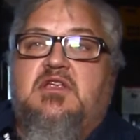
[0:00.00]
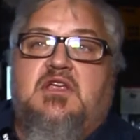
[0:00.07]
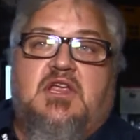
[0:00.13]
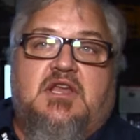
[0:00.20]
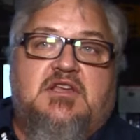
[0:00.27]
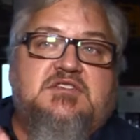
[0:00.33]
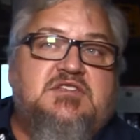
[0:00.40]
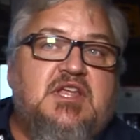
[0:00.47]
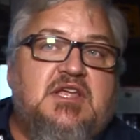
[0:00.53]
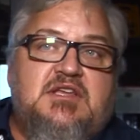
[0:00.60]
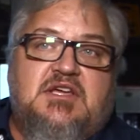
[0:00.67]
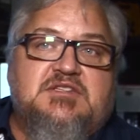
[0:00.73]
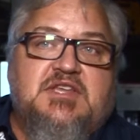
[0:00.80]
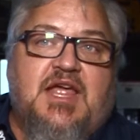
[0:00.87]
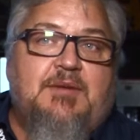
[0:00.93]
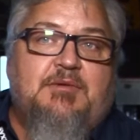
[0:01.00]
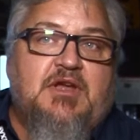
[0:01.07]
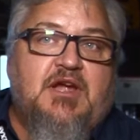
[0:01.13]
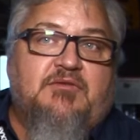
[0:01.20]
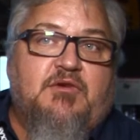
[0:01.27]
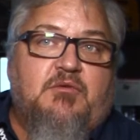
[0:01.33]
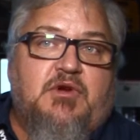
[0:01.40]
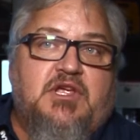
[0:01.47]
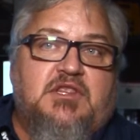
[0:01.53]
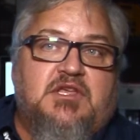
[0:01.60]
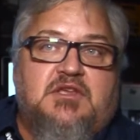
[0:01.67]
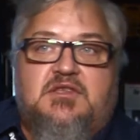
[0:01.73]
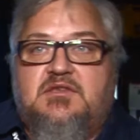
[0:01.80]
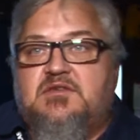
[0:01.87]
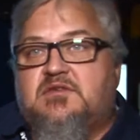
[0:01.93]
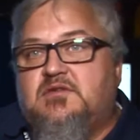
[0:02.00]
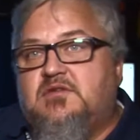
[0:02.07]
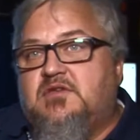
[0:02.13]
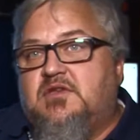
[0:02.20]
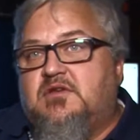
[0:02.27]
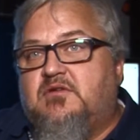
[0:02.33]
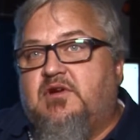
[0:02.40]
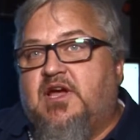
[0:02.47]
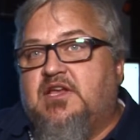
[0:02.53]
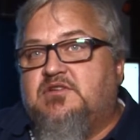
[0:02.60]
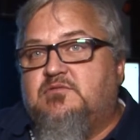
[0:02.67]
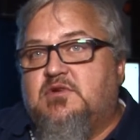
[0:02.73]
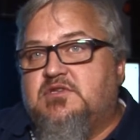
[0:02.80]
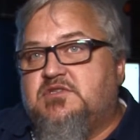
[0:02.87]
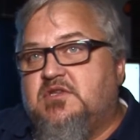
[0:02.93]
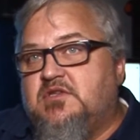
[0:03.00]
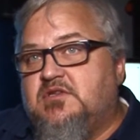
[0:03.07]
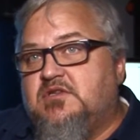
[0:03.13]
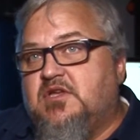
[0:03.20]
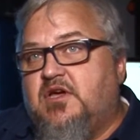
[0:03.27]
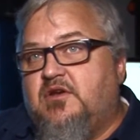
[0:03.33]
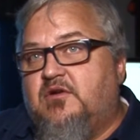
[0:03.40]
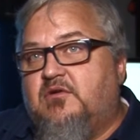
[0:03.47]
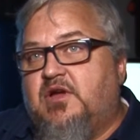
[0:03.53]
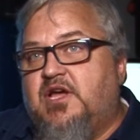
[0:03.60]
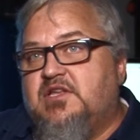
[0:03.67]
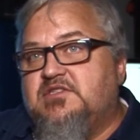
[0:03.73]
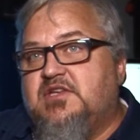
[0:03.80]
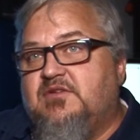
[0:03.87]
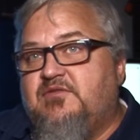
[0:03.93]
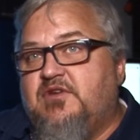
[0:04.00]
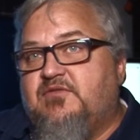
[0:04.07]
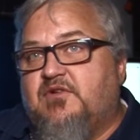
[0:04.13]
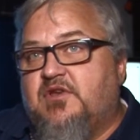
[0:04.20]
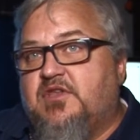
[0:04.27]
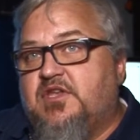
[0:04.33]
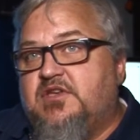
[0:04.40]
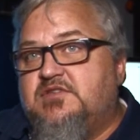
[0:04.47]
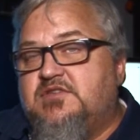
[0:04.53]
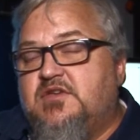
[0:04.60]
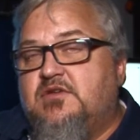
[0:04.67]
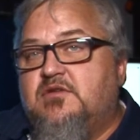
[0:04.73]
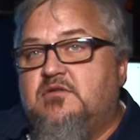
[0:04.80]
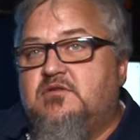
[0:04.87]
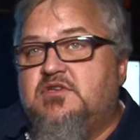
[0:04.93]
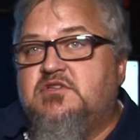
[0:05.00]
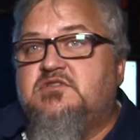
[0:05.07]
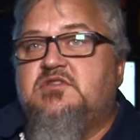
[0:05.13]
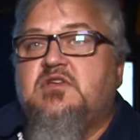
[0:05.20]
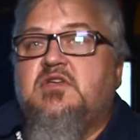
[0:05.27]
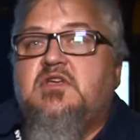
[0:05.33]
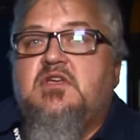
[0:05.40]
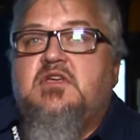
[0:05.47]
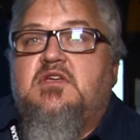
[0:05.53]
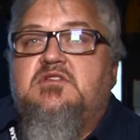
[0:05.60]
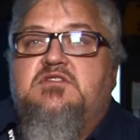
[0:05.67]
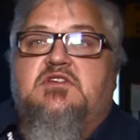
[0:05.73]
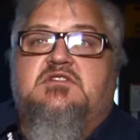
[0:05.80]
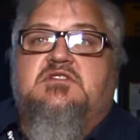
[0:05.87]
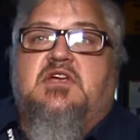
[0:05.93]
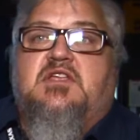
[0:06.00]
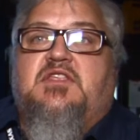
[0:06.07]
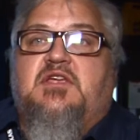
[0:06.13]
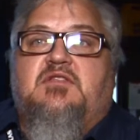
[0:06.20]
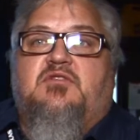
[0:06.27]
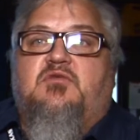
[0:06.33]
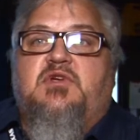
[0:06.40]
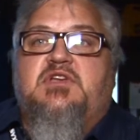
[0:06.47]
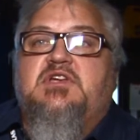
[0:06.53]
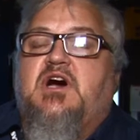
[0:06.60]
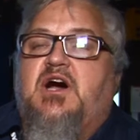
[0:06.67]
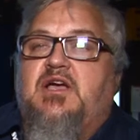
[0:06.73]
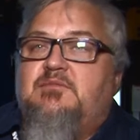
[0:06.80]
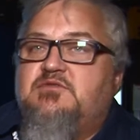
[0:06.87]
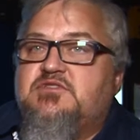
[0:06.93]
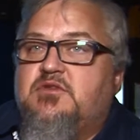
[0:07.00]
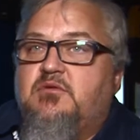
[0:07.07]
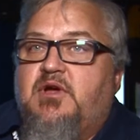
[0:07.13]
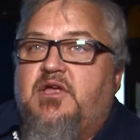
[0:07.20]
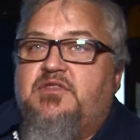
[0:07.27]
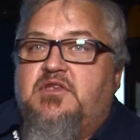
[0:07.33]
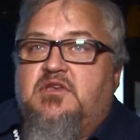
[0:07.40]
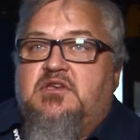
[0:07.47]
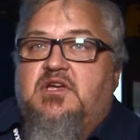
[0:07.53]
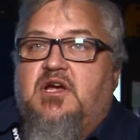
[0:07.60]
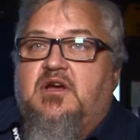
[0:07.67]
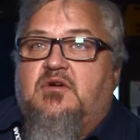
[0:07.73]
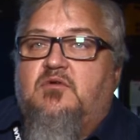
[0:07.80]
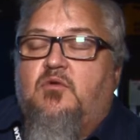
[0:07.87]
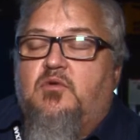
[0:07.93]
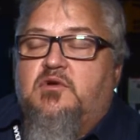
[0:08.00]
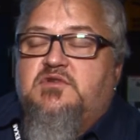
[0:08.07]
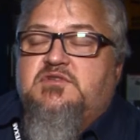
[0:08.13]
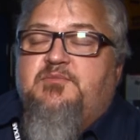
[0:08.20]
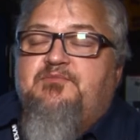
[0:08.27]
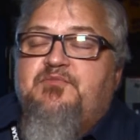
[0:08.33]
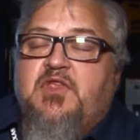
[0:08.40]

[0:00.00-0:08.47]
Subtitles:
And it doesn't happen every week that the graduates and the undergrads have different things to do, just I think 3 times throughout the entire course.